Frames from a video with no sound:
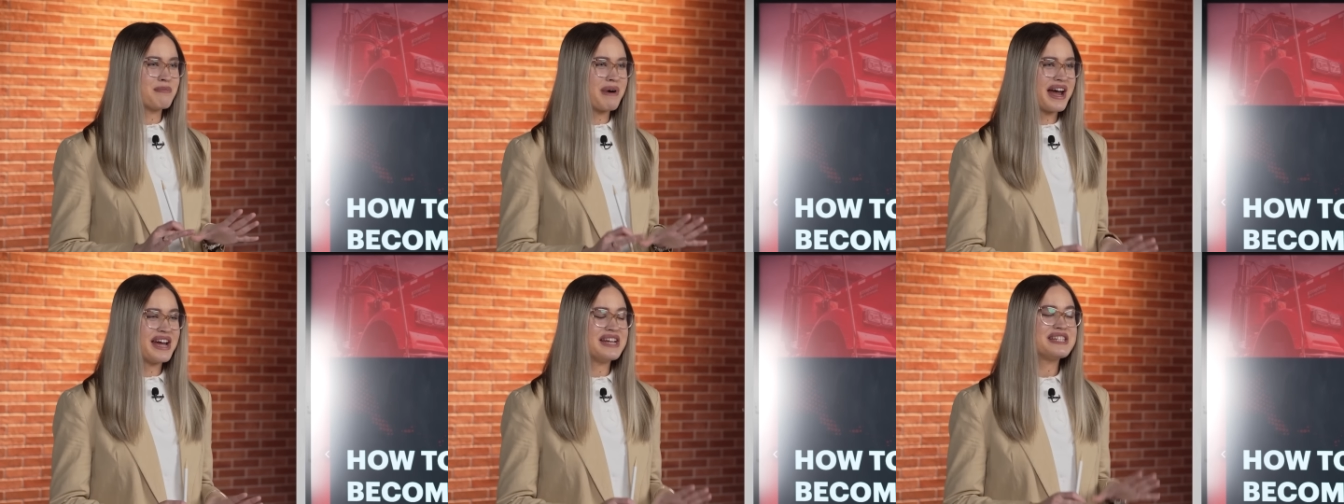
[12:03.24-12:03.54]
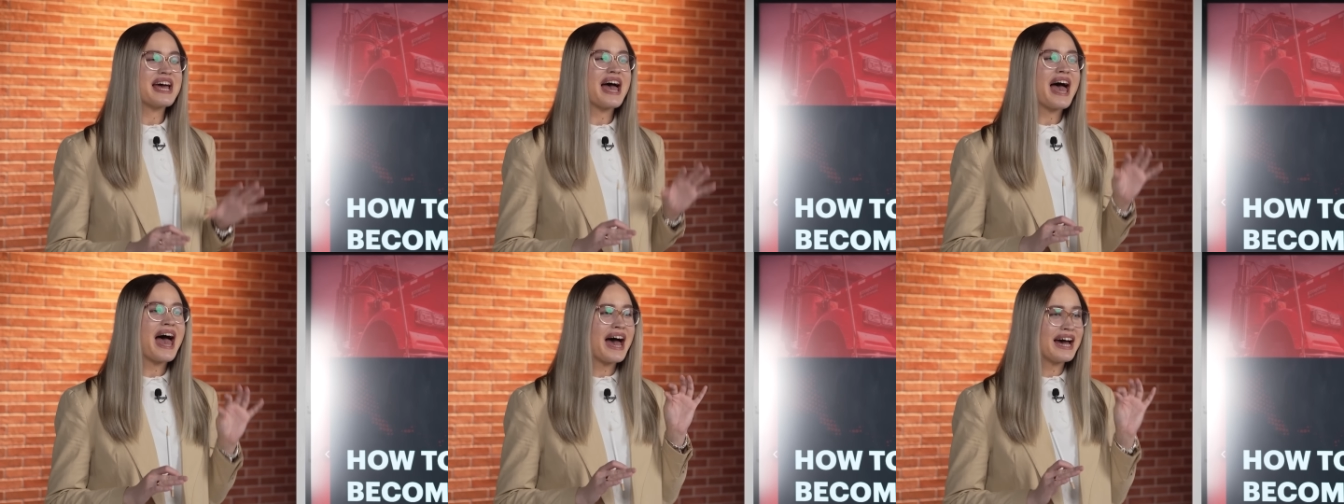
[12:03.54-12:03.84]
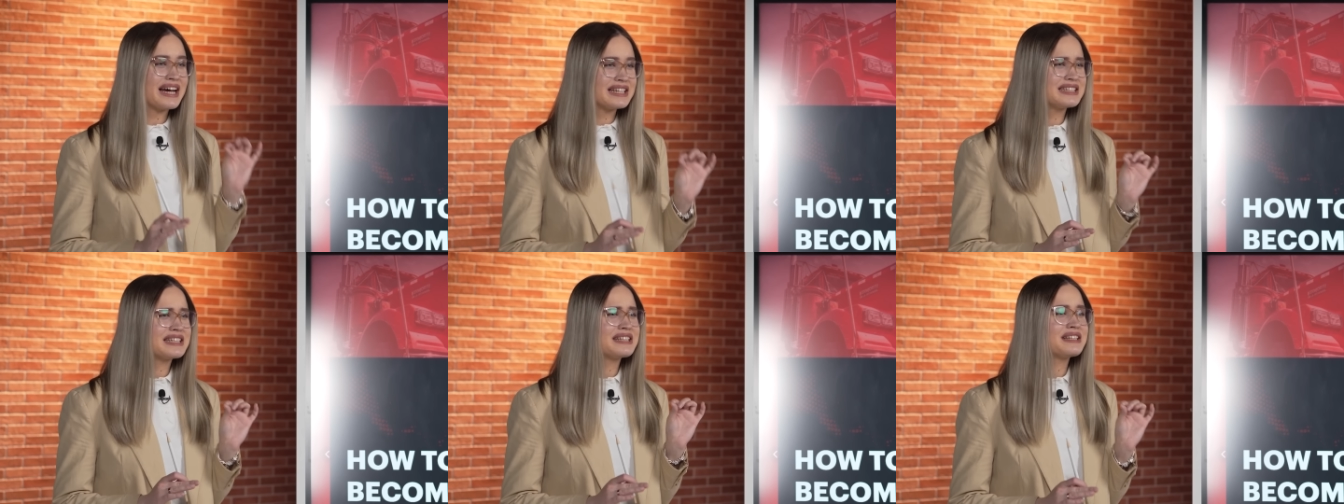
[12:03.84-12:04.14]
might
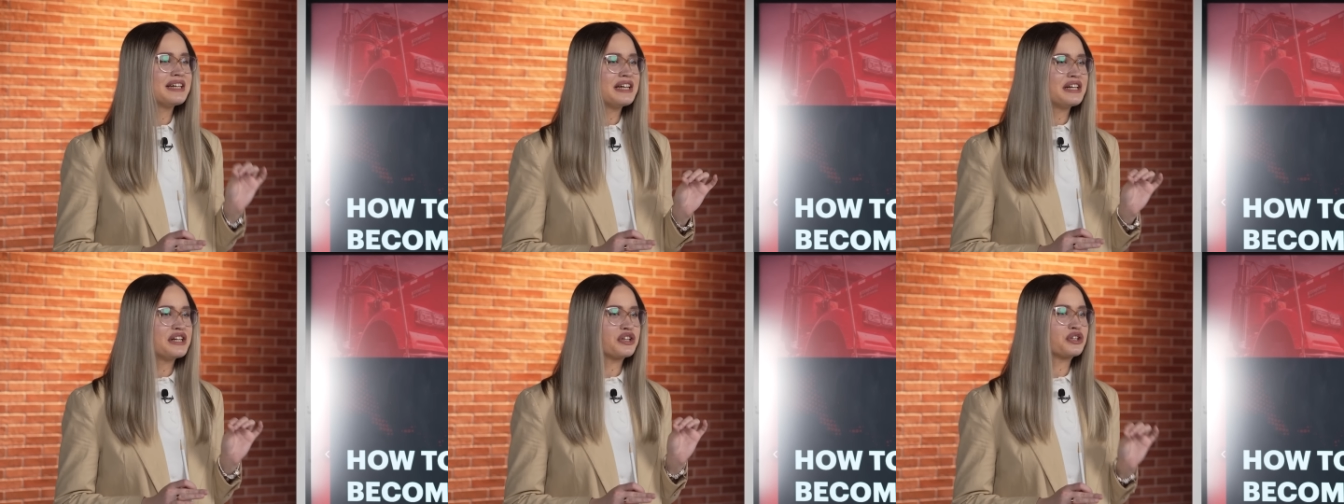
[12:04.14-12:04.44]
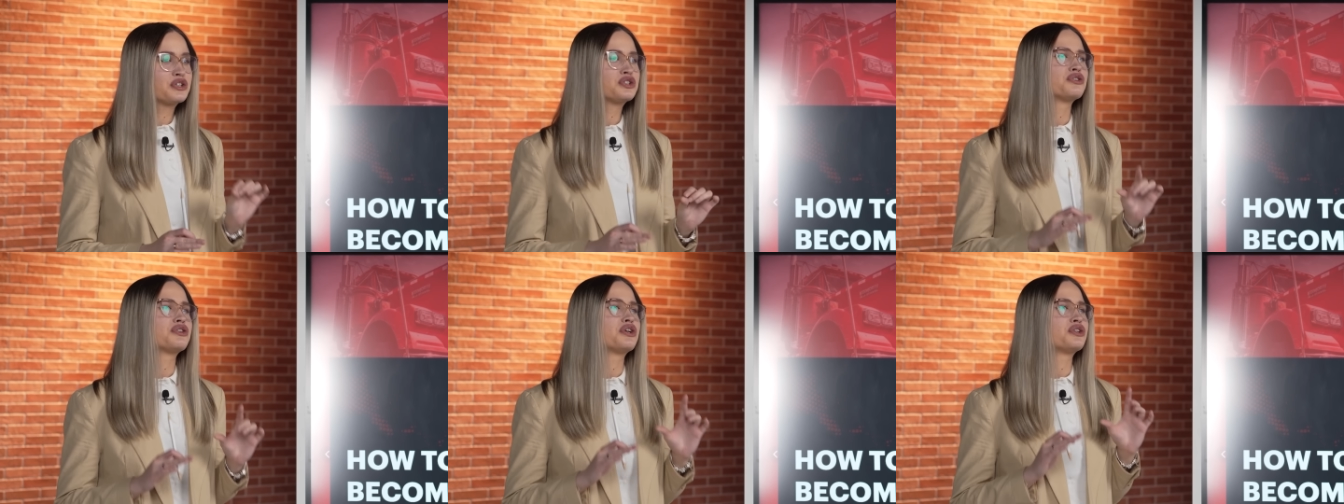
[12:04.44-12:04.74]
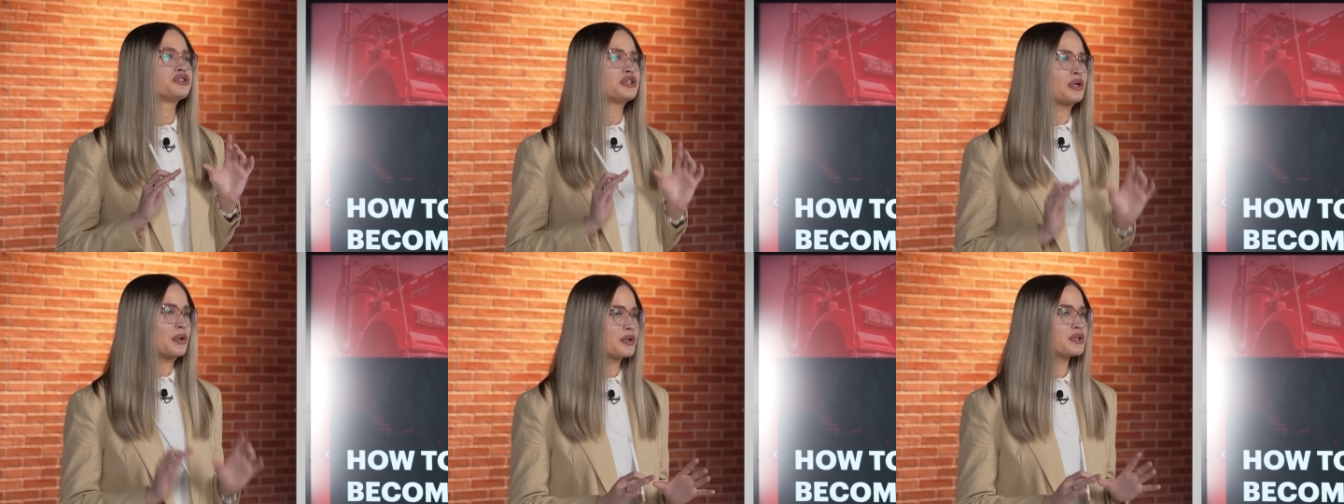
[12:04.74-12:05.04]
add a little to the
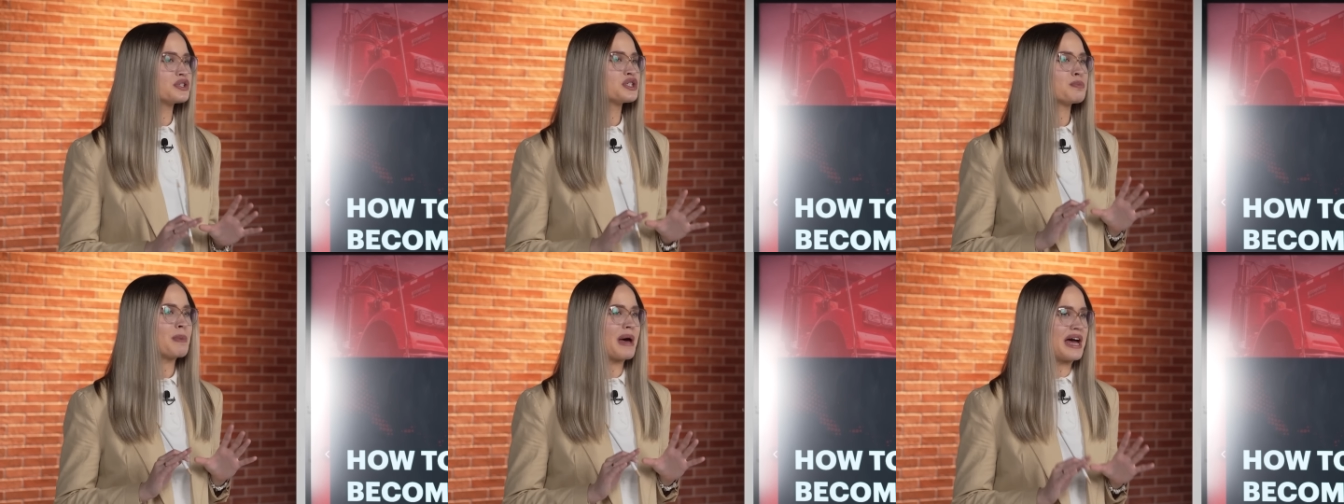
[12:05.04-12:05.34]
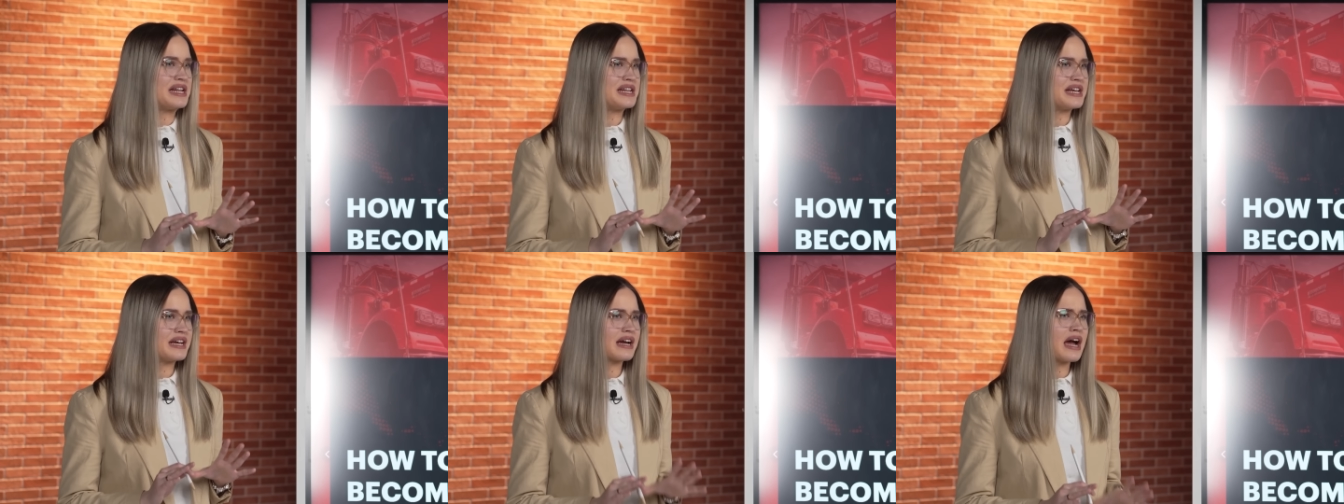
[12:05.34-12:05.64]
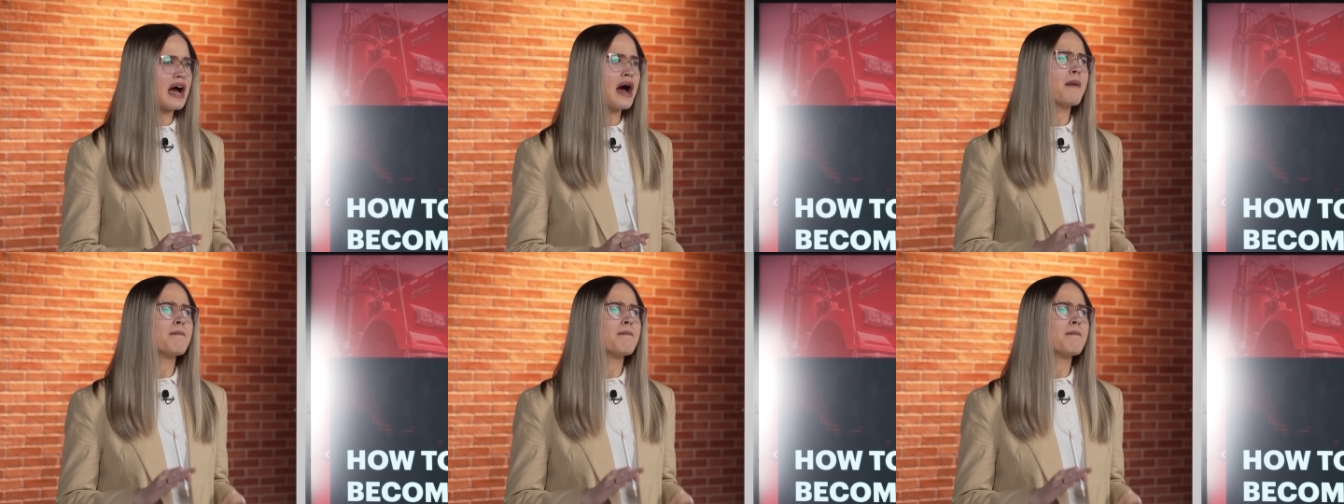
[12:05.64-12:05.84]
total spending,